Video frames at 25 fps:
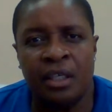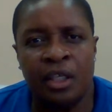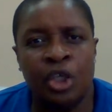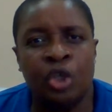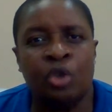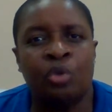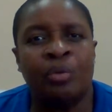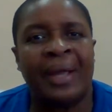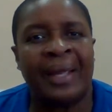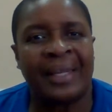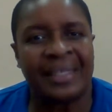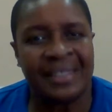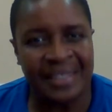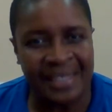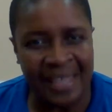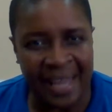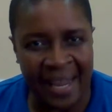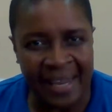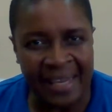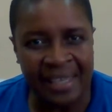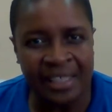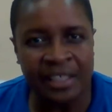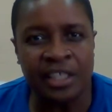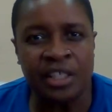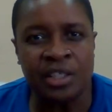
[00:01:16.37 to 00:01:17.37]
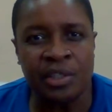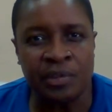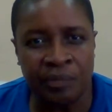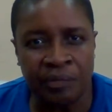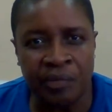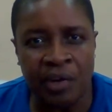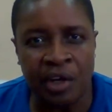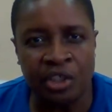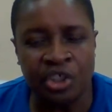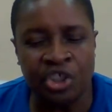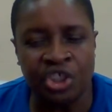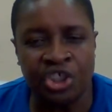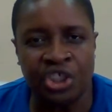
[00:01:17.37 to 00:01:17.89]
erectile
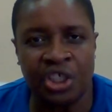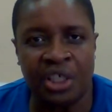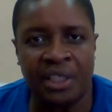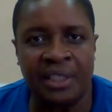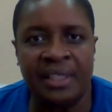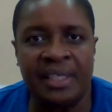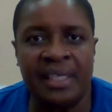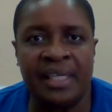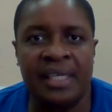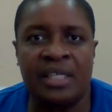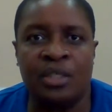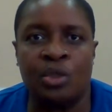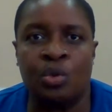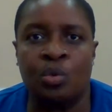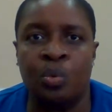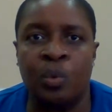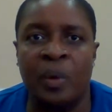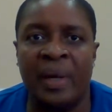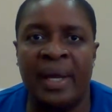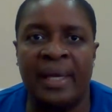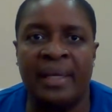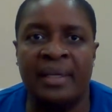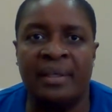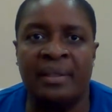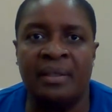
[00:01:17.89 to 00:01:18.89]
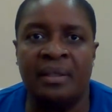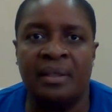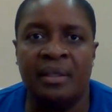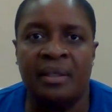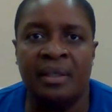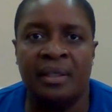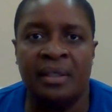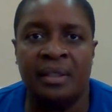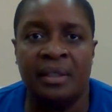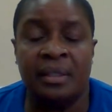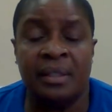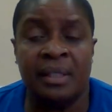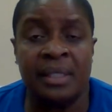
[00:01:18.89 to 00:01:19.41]
dysfunction is when
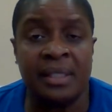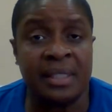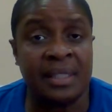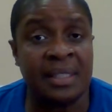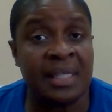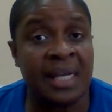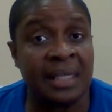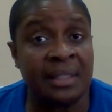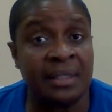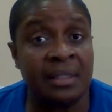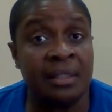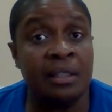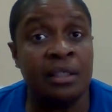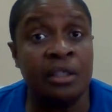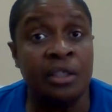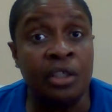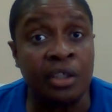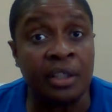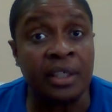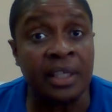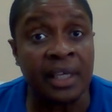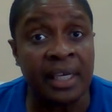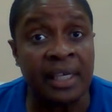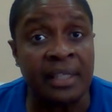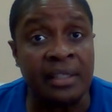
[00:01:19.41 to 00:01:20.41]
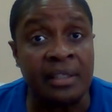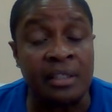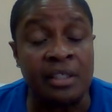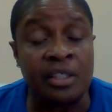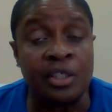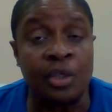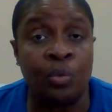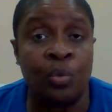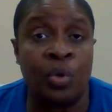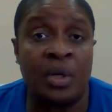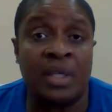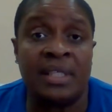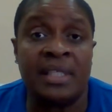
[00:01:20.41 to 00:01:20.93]
they start to look
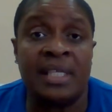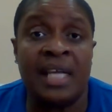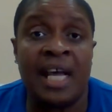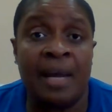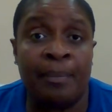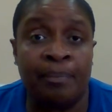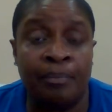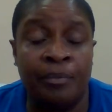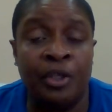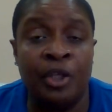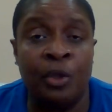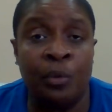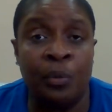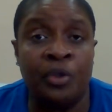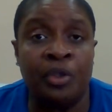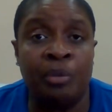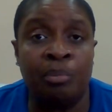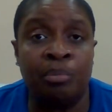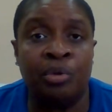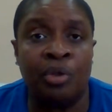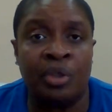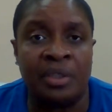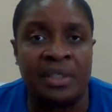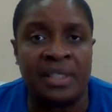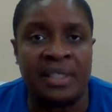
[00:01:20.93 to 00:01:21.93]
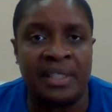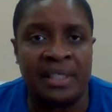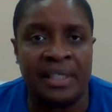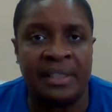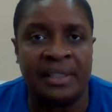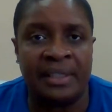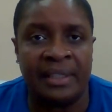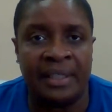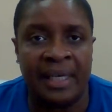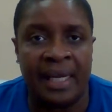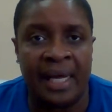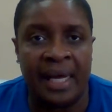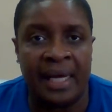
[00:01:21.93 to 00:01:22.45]
into what's happening with the
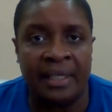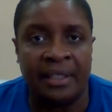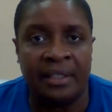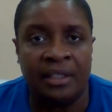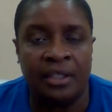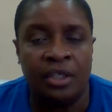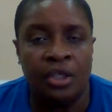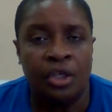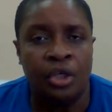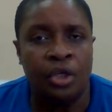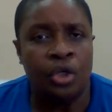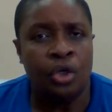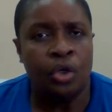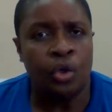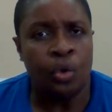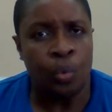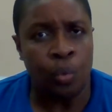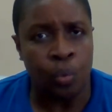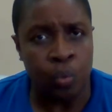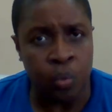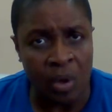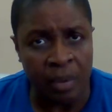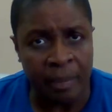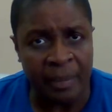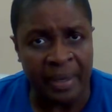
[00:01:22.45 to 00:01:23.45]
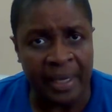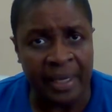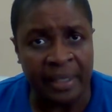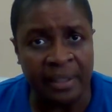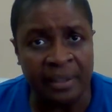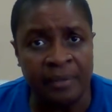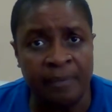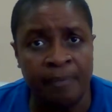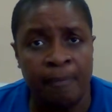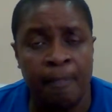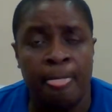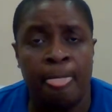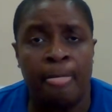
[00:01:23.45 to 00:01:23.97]
prostate gland.
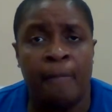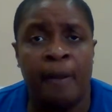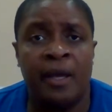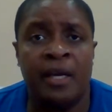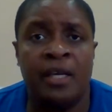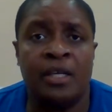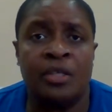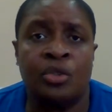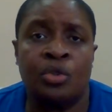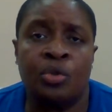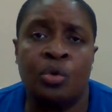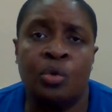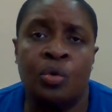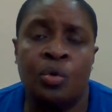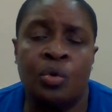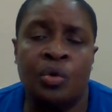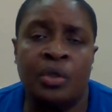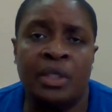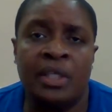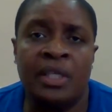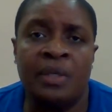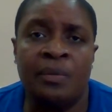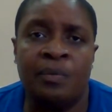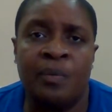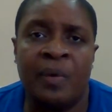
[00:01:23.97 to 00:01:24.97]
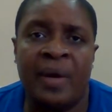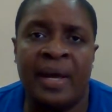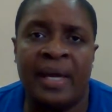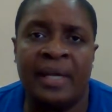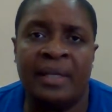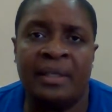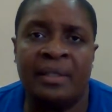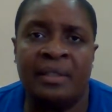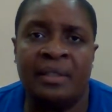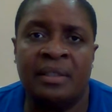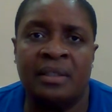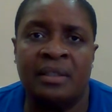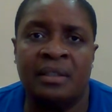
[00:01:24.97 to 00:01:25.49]
Women is only
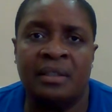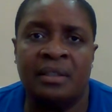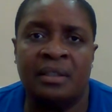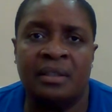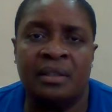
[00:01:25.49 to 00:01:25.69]
when